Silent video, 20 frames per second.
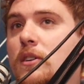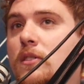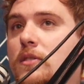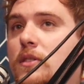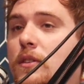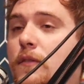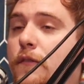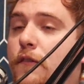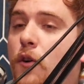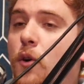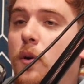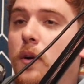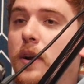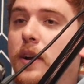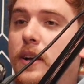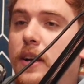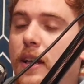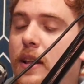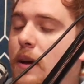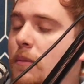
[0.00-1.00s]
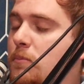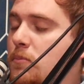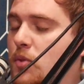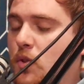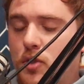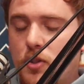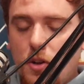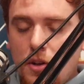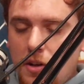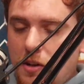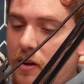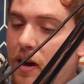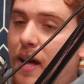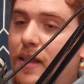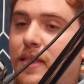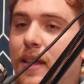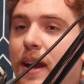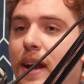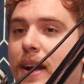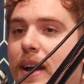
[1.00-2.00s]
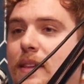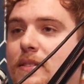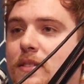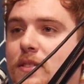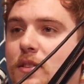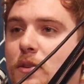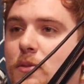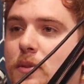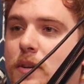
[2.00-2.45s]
and euphoric, and I'm so glad that I got to do it.